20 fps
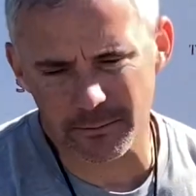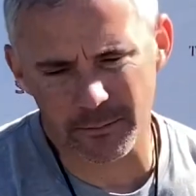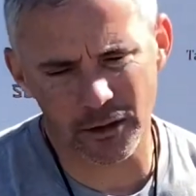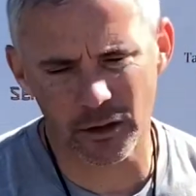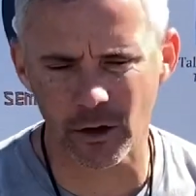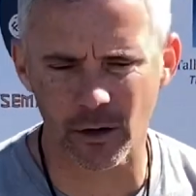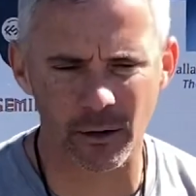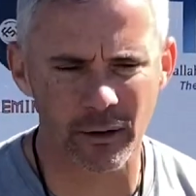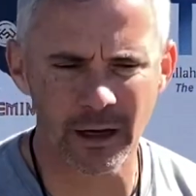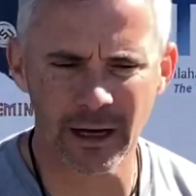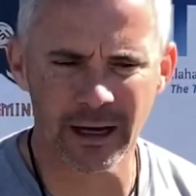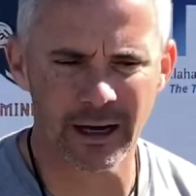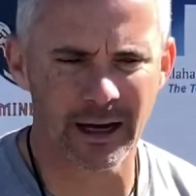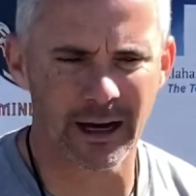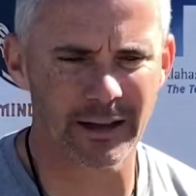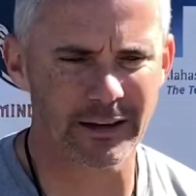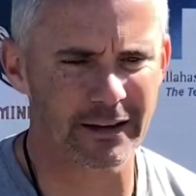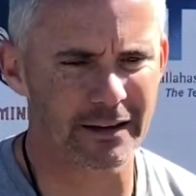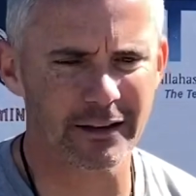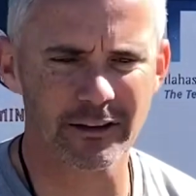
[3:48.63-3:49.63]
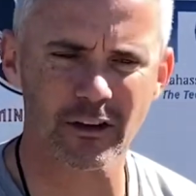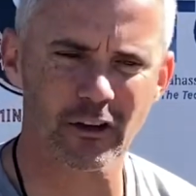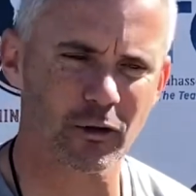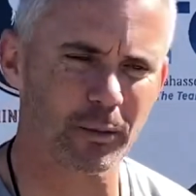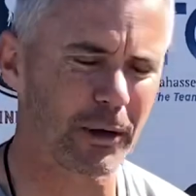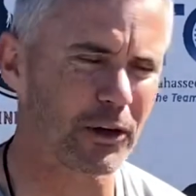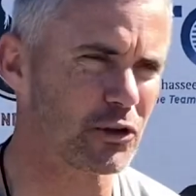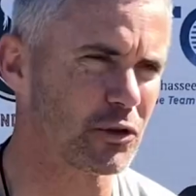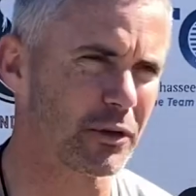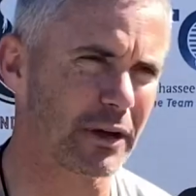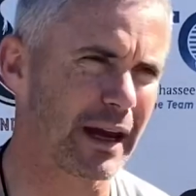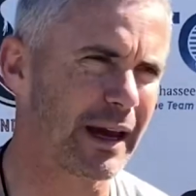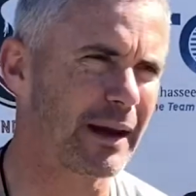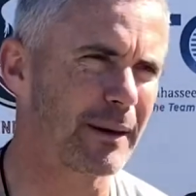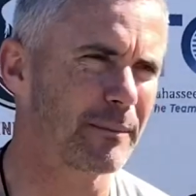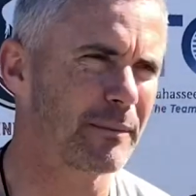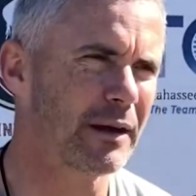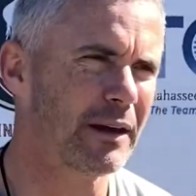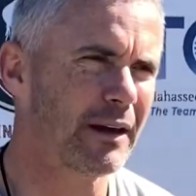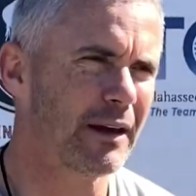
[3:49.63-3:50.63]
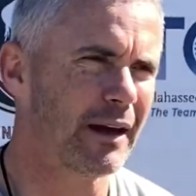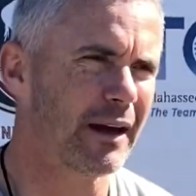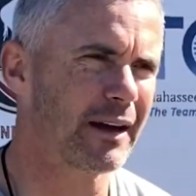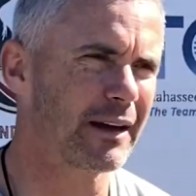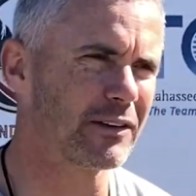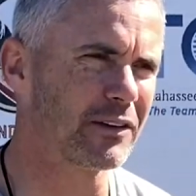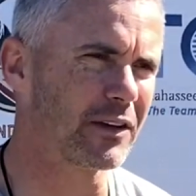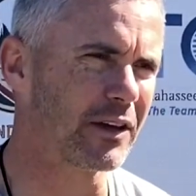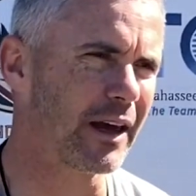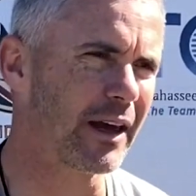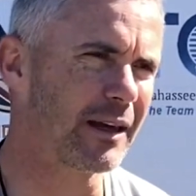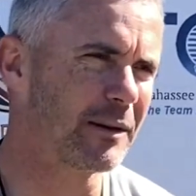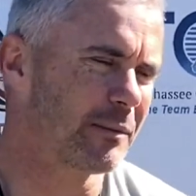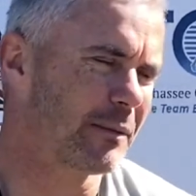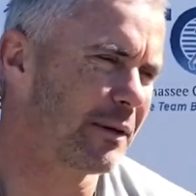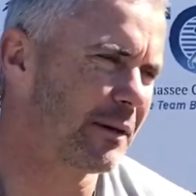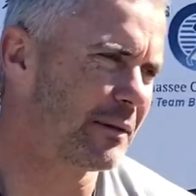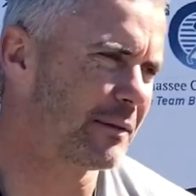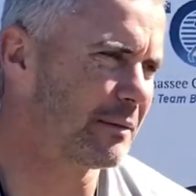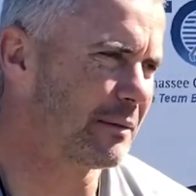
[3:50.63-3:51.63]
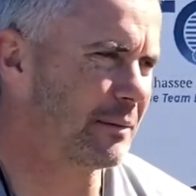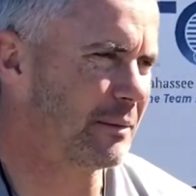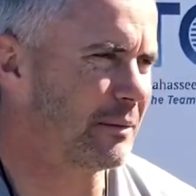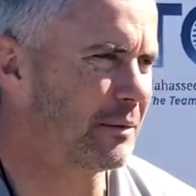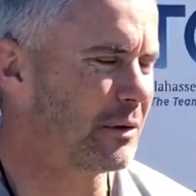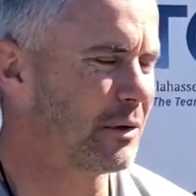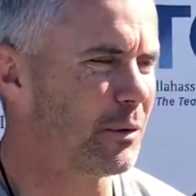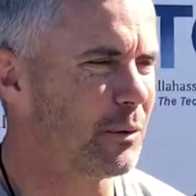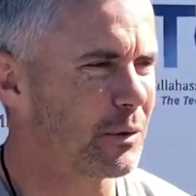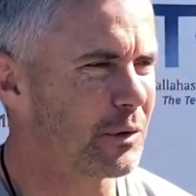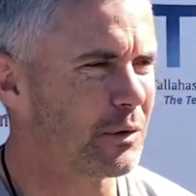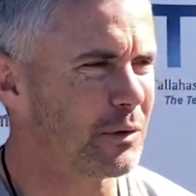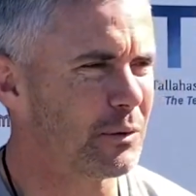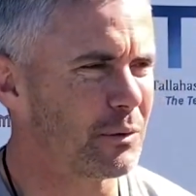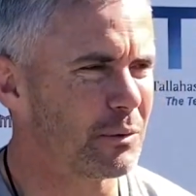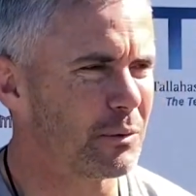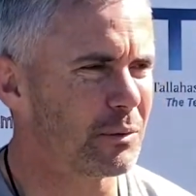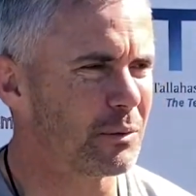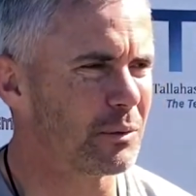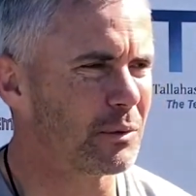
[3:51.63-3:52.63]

you know, I think it's a special game, and it's a game that, you know, when you